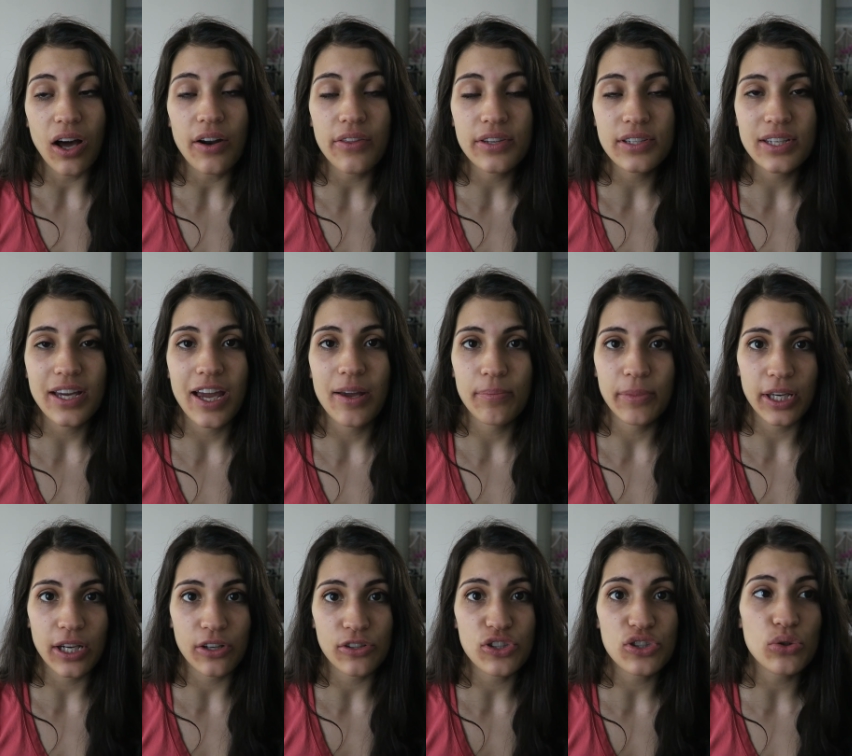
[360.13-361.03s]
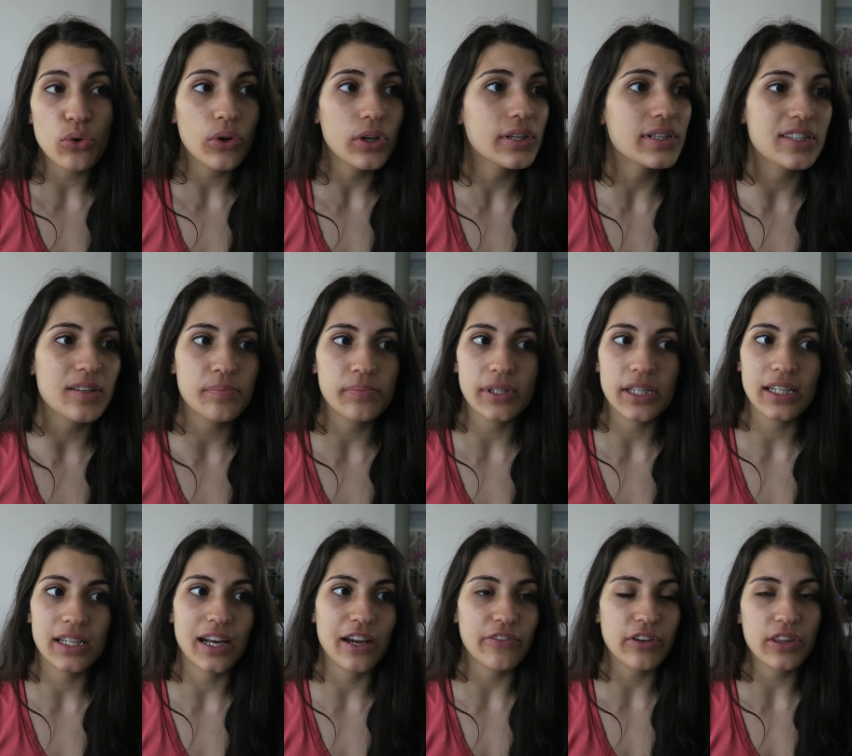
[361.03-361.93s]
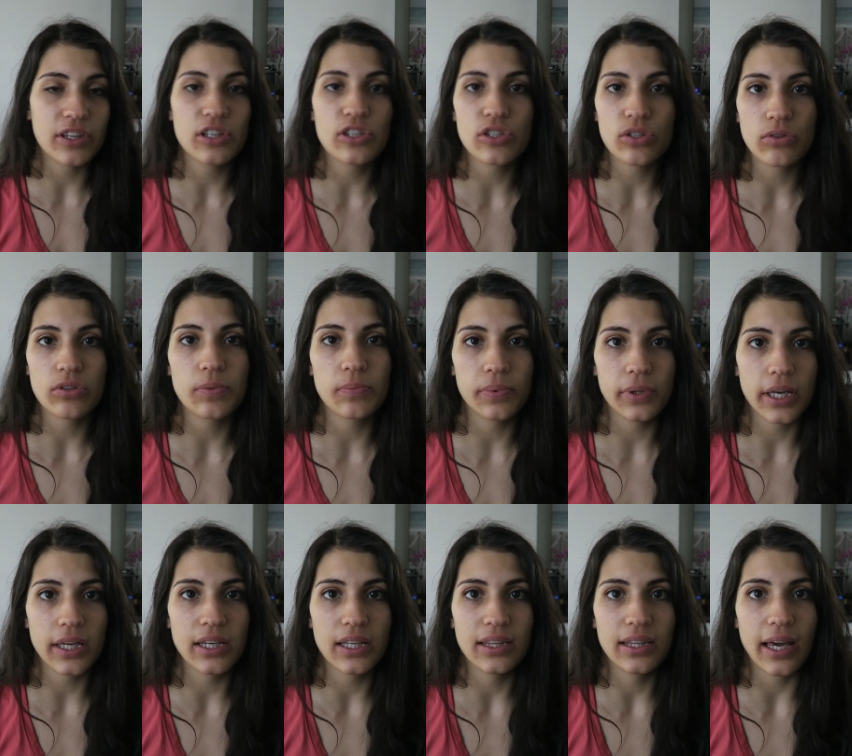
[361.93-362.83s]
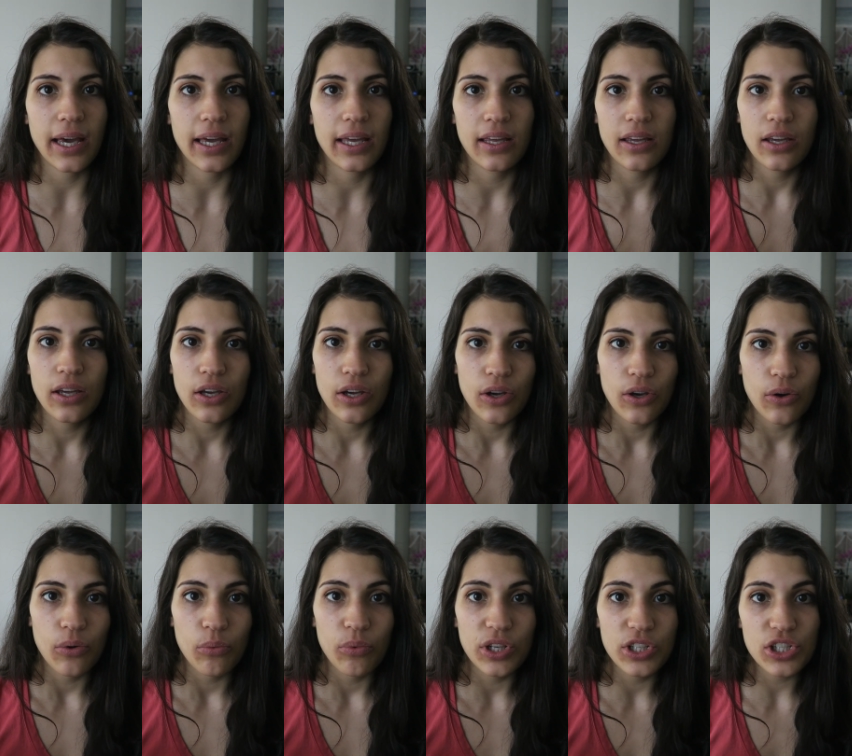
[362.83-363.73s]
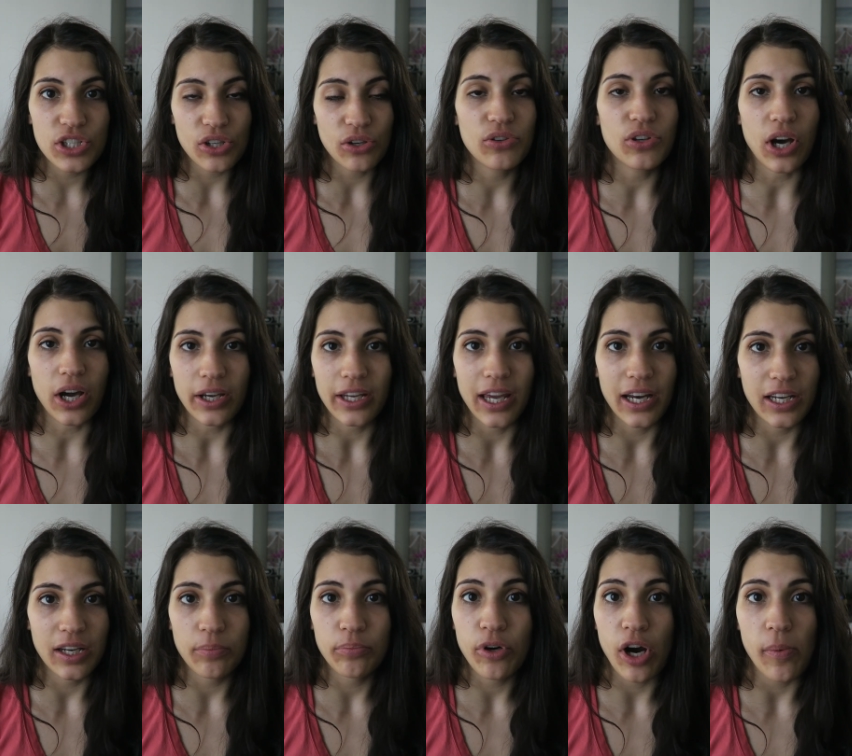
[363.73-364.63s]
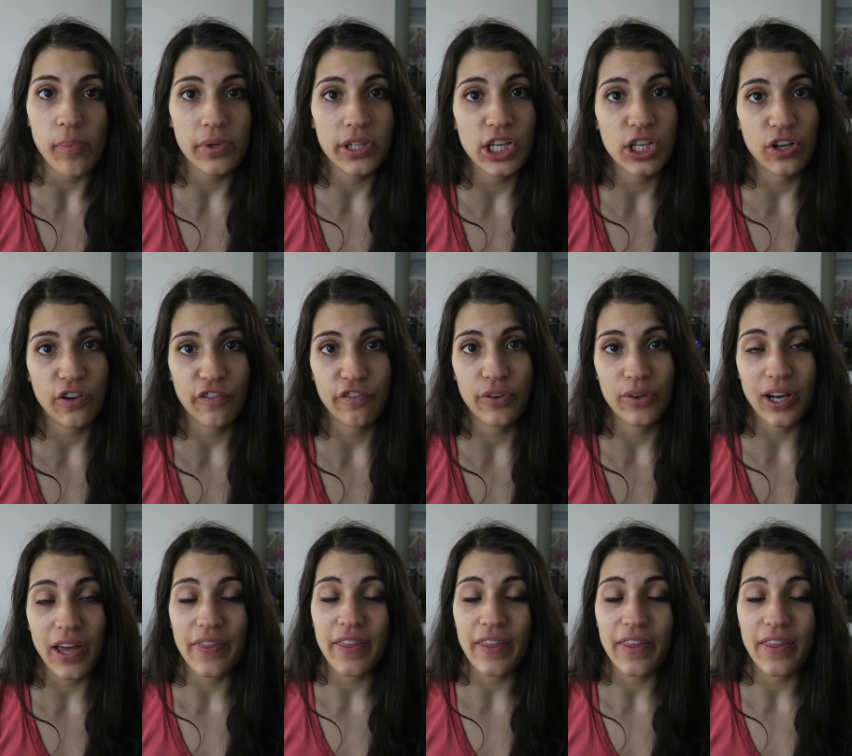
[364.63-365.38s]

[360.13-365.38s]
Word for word: lot of the time, like, our soil is depleted, everything's so depleted that we just are not getting it properly in our food.